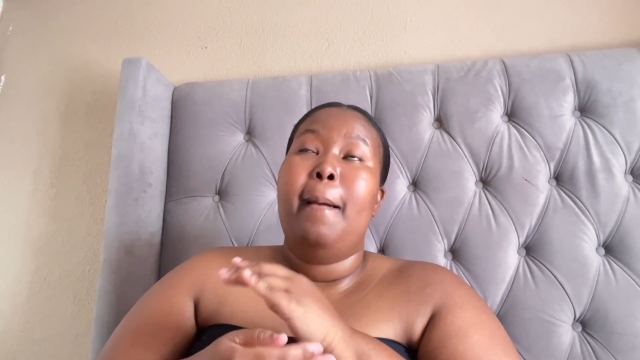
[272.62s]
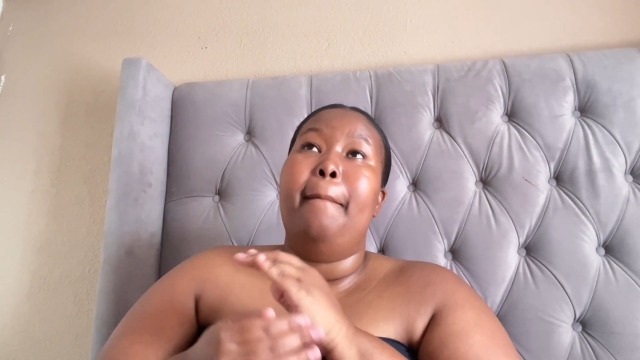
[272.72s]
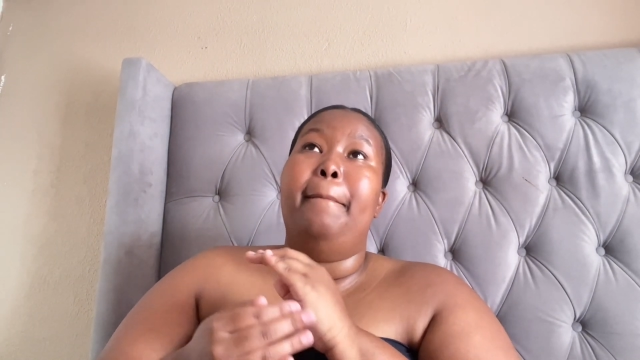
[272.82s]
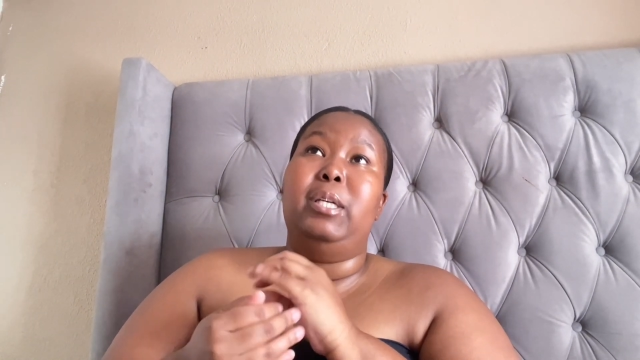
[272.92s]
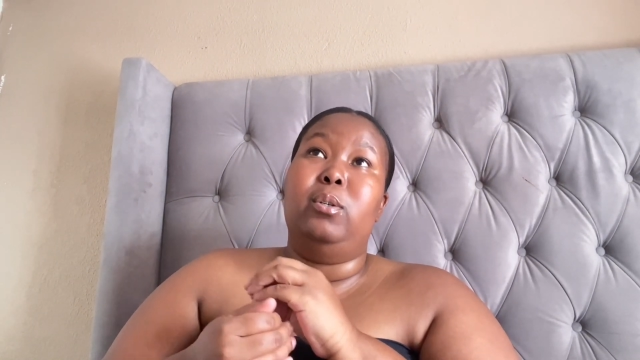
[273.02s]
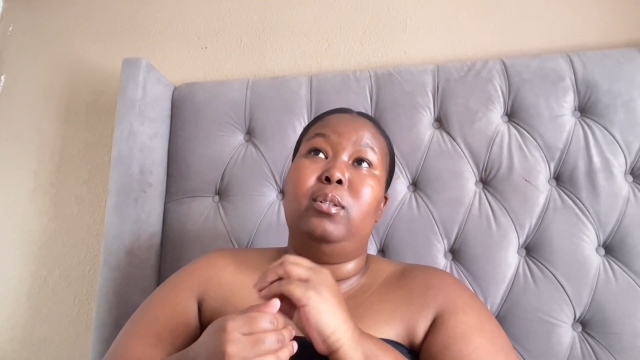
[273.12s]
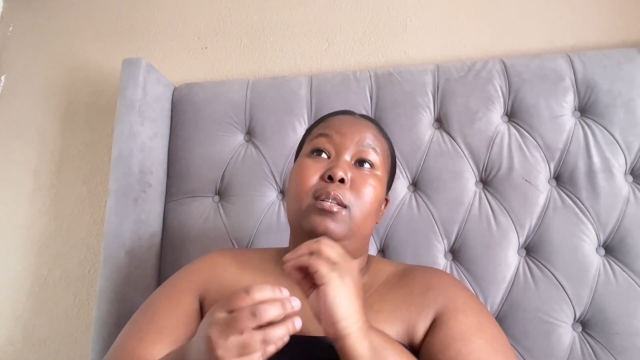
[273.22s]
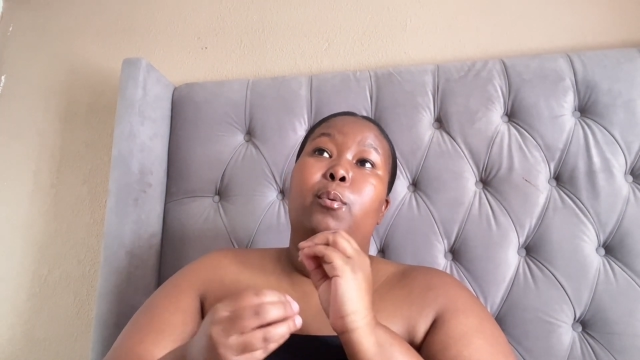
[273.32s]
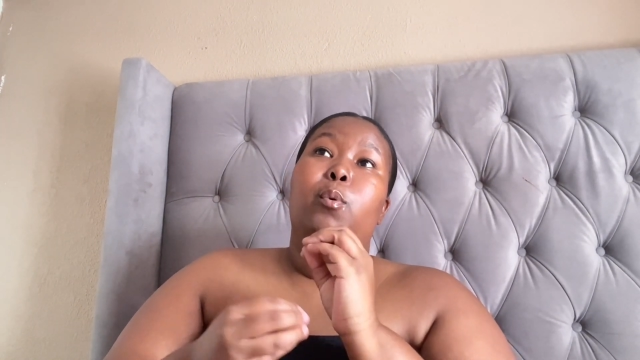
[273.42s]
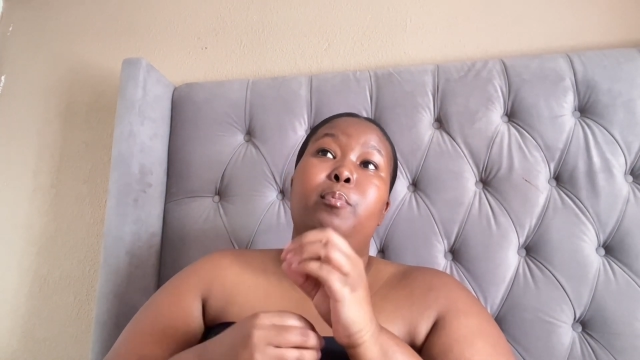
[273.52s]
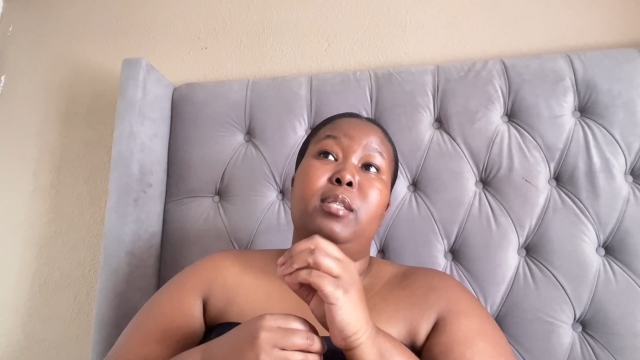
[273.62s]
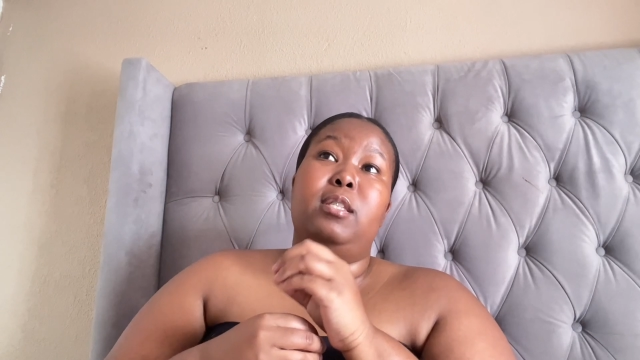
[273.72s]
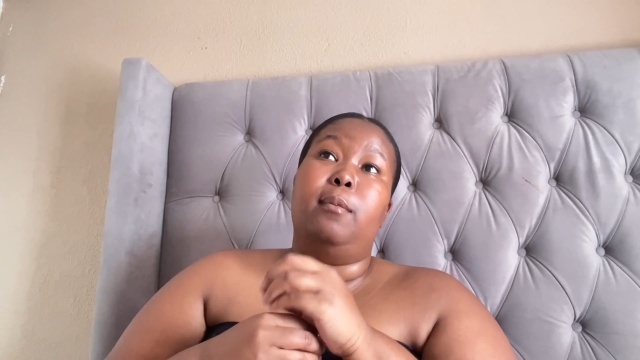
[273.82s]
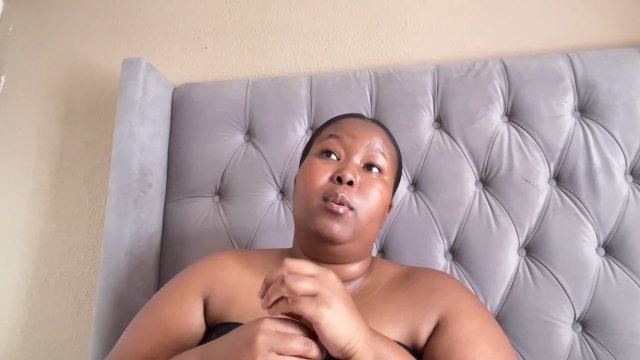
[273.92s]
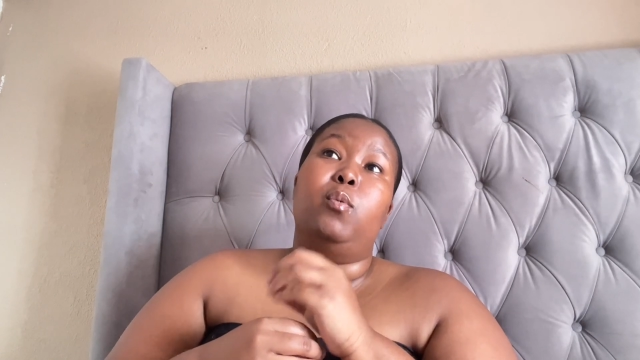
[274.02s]
because there will be
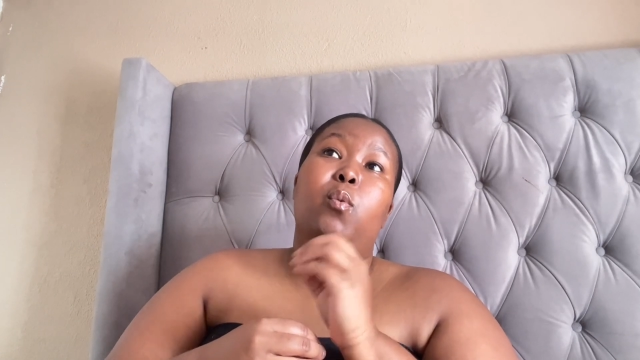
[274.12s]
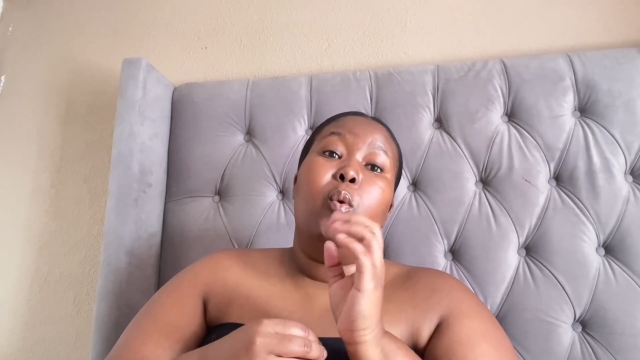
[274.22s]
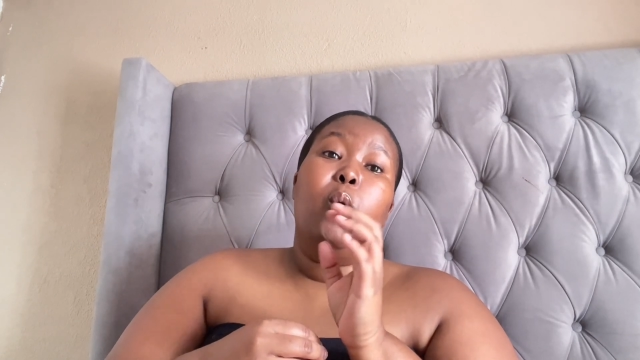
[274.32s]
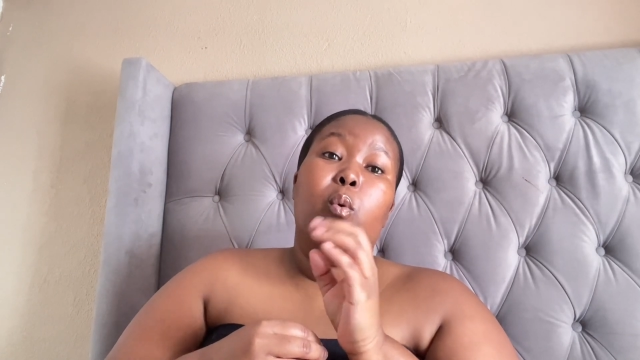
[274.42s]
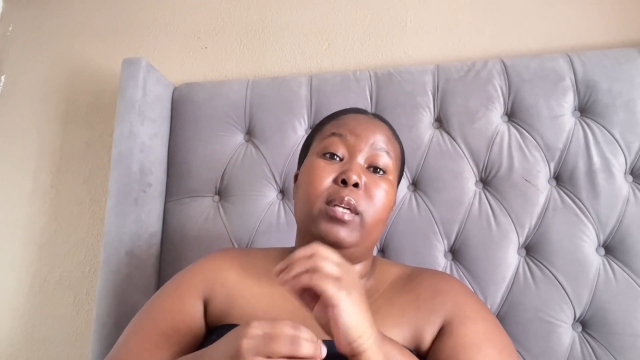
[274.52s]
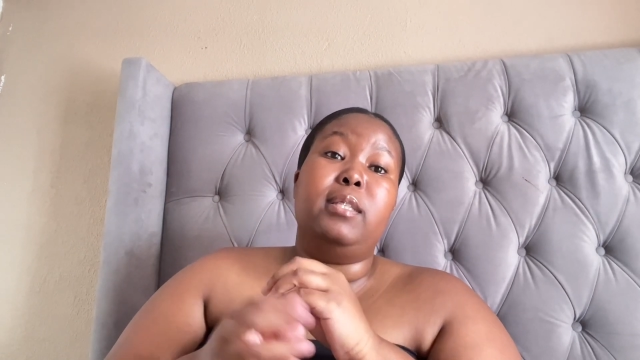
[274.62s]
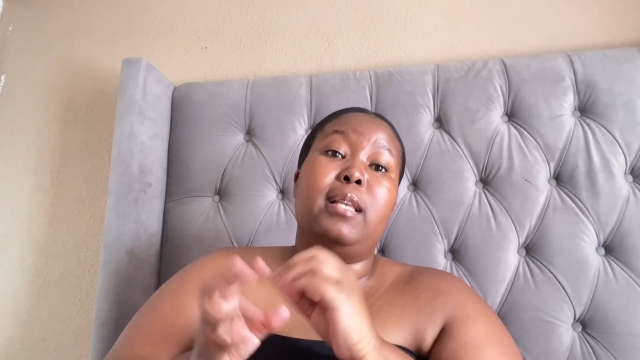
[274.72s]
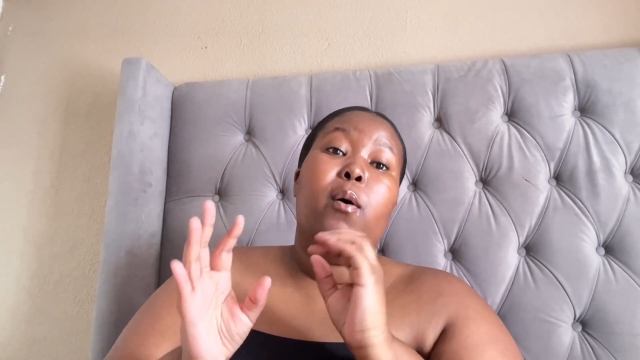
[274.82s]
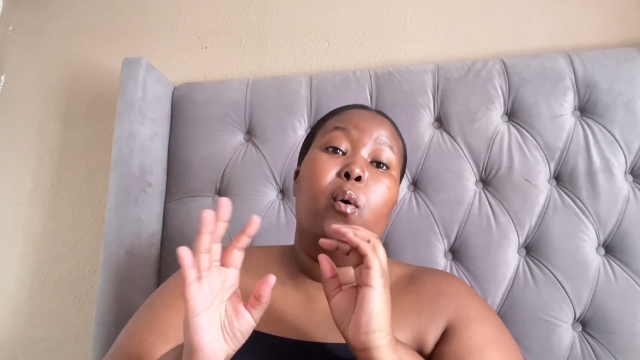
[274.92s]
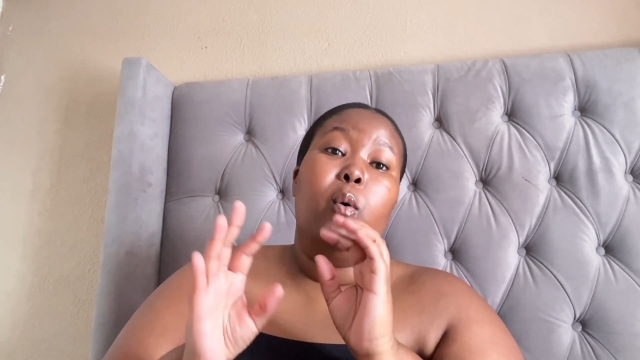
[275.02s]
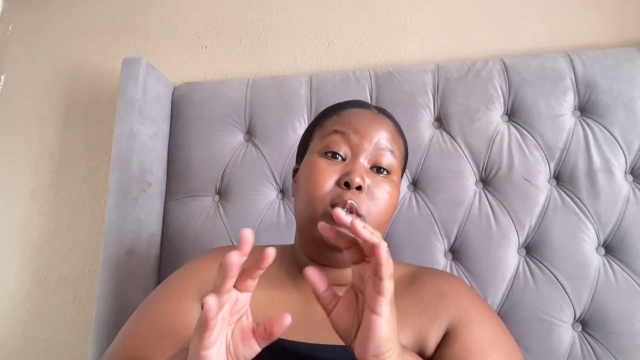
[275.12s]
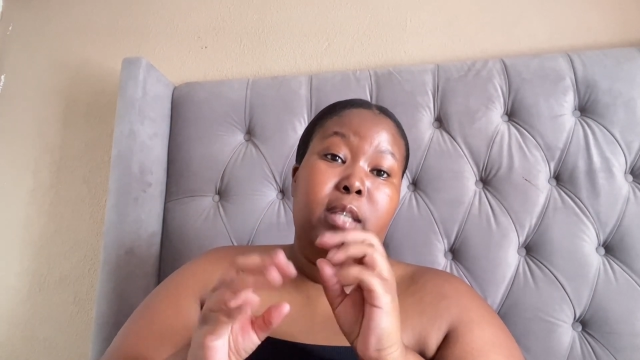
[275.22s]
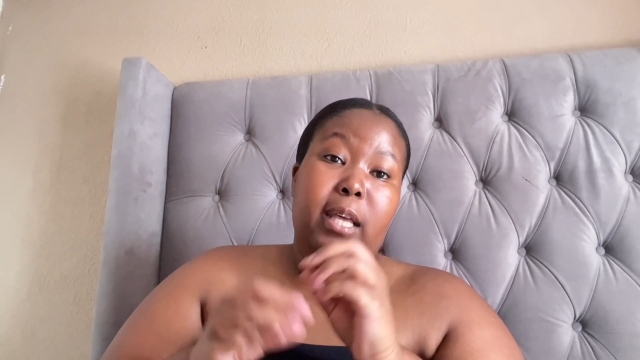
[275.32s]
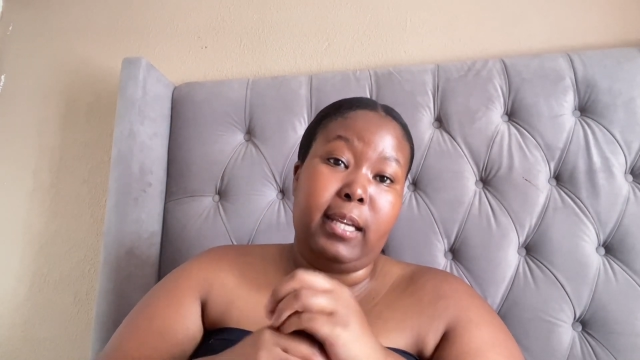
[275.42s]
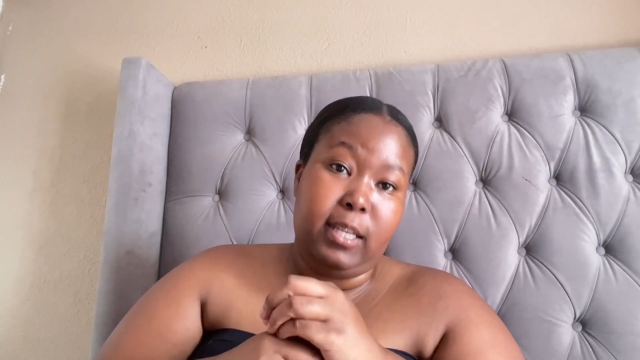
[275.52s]
someone who will always hold
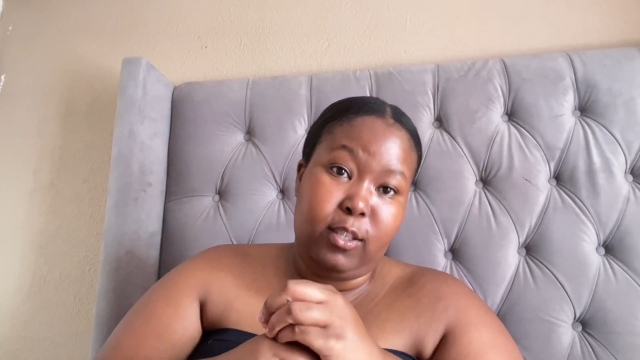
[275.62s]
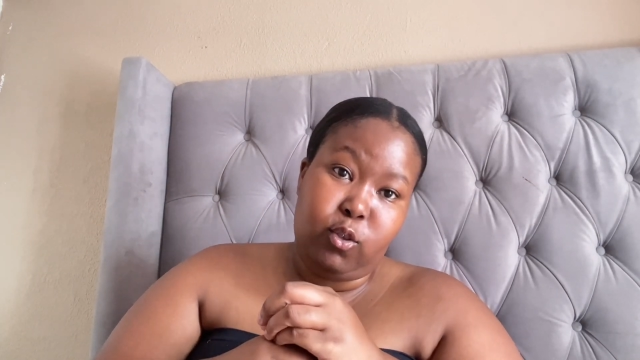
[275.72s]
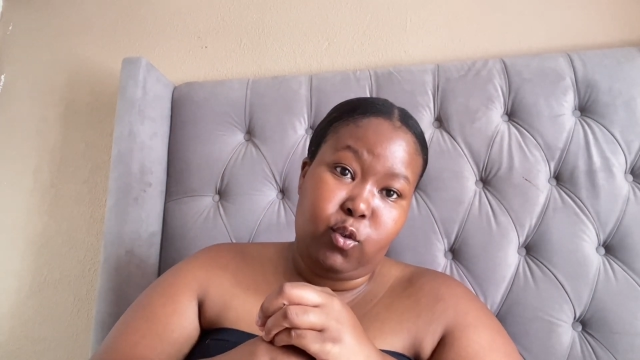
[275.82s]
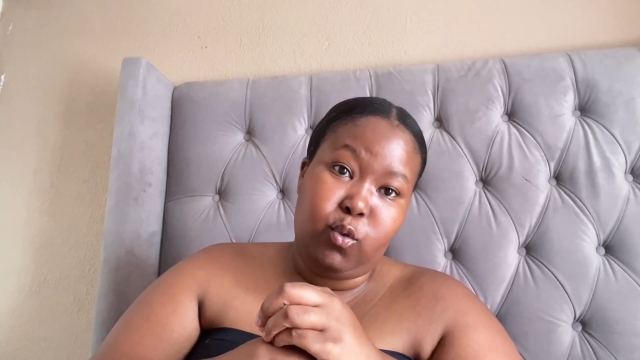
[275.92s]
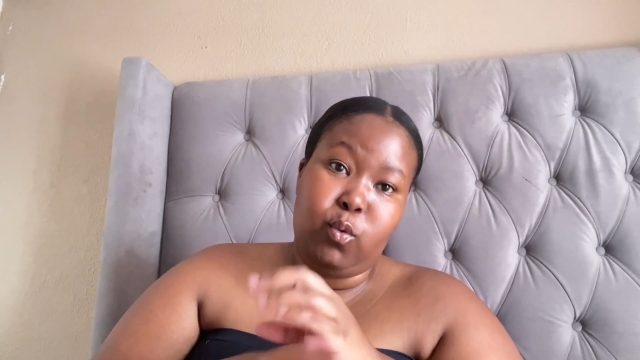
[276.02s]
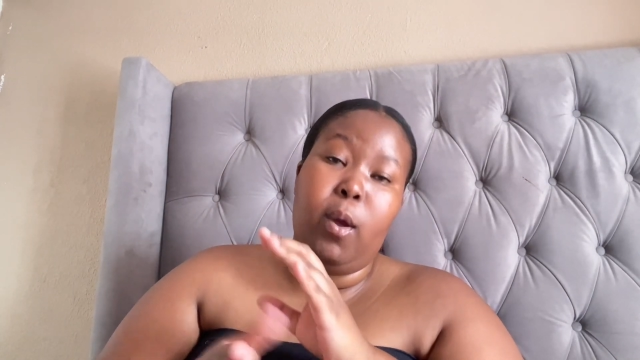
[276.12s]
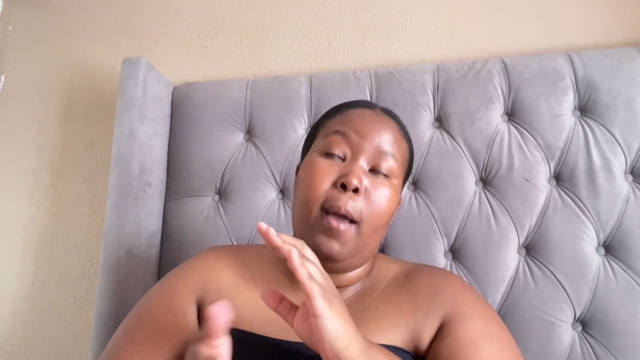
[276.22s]
that against you.